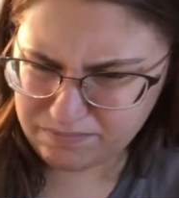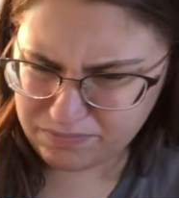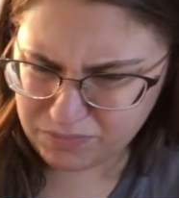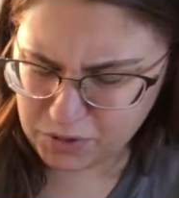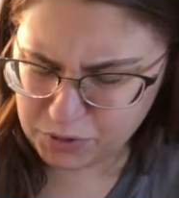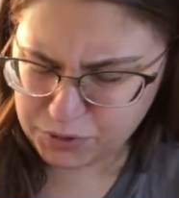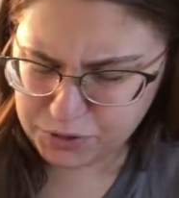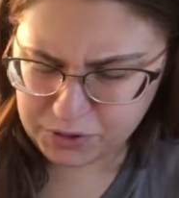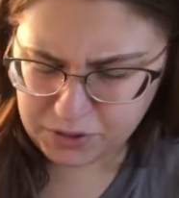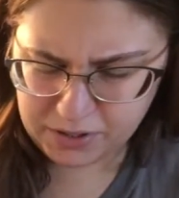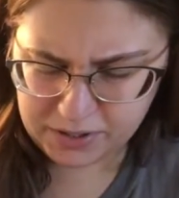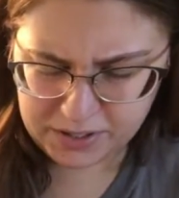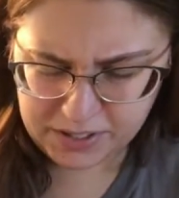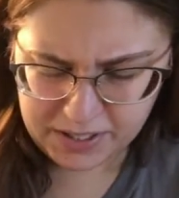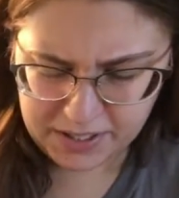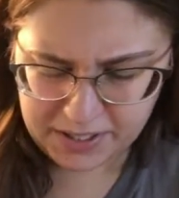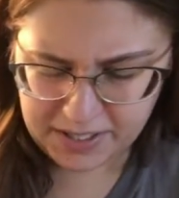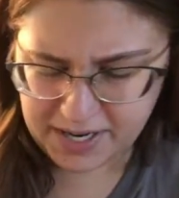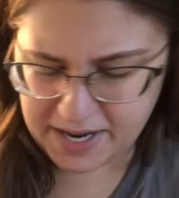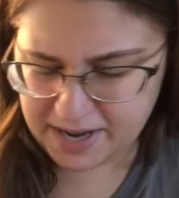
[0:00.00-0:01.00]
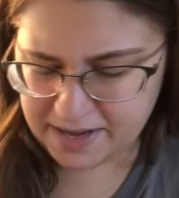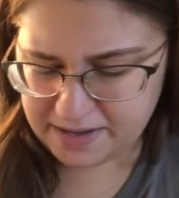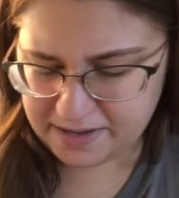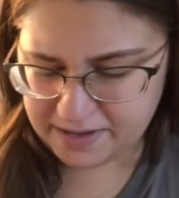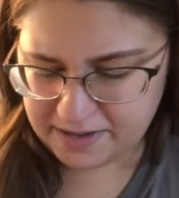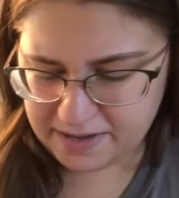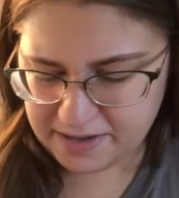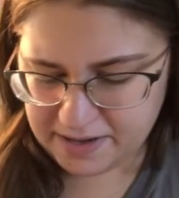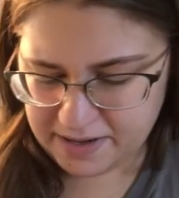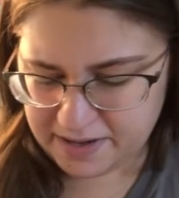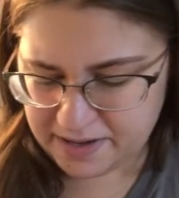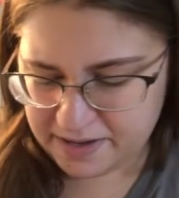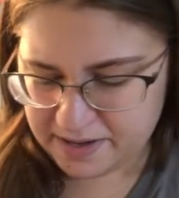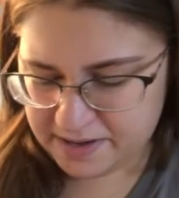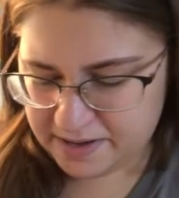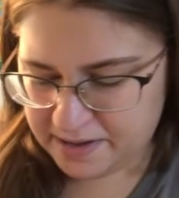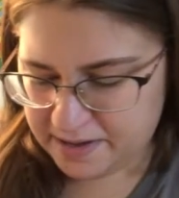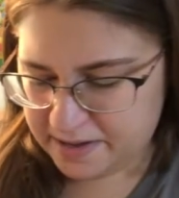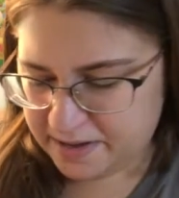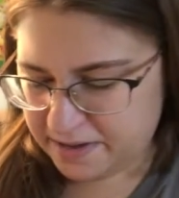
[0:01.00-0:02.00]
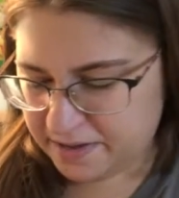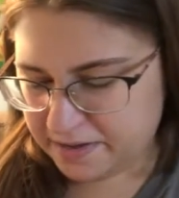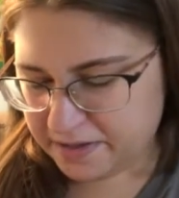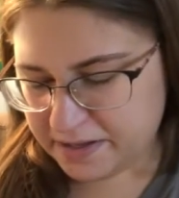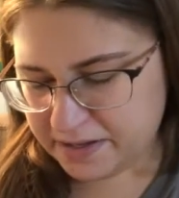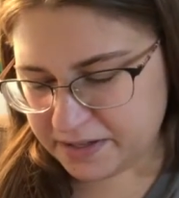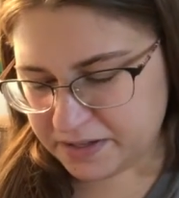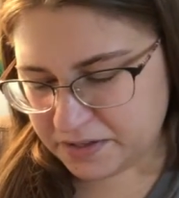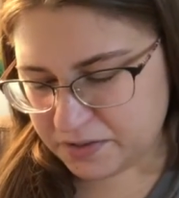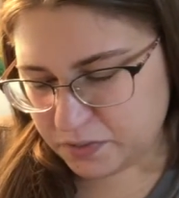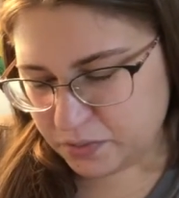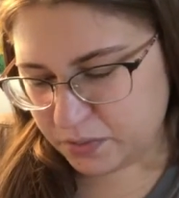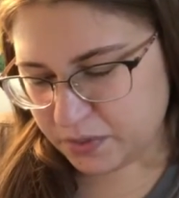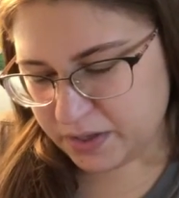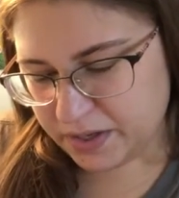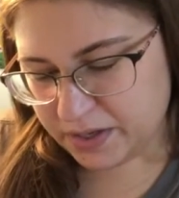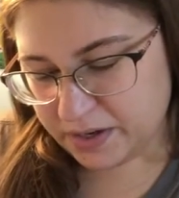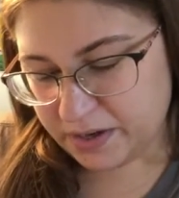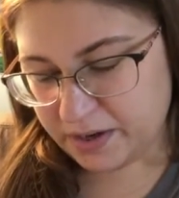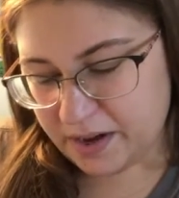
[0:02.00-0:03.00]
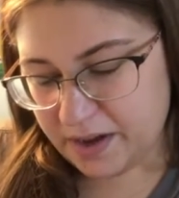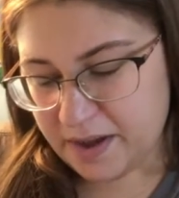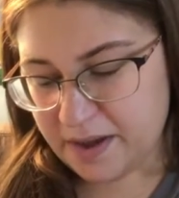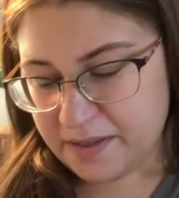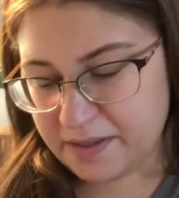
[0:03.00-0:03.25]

Those aren't done yet. This one